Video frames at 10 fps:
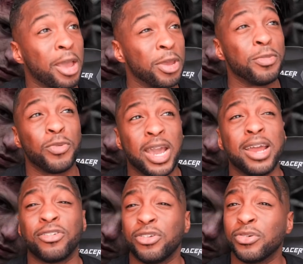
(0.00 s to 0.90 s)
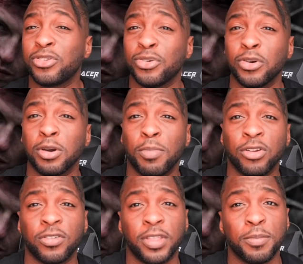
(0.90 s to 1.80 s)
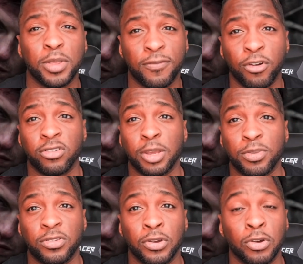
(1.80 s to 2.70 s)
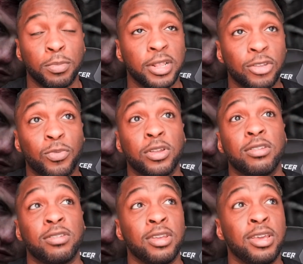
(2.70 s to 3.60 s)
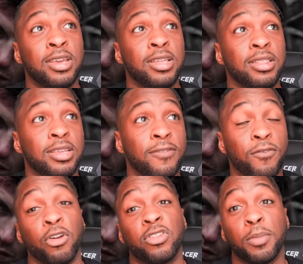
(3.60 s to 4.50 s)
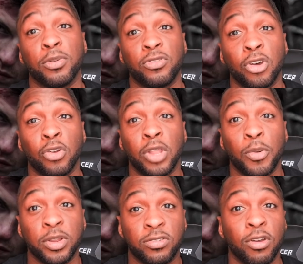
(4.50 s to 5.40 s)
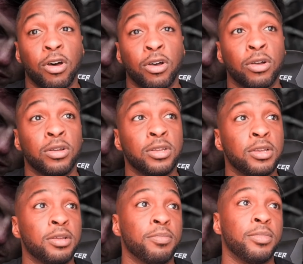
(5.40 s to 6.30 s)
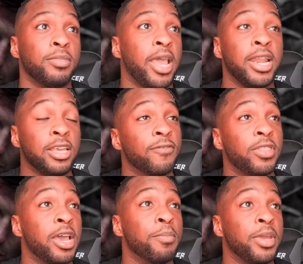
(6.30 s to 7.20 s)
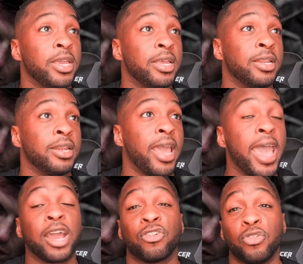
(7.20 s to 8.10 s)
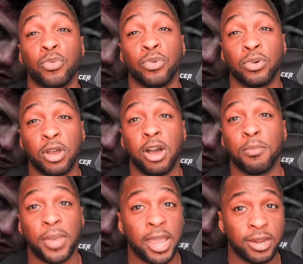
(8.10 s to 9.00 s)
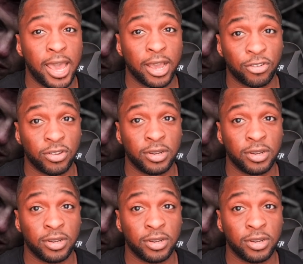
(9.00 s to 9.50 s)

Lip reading: I mean, we got introduced to a bunch of them in the first episode, but this was the first episode that we saw any of them in actual combat in action.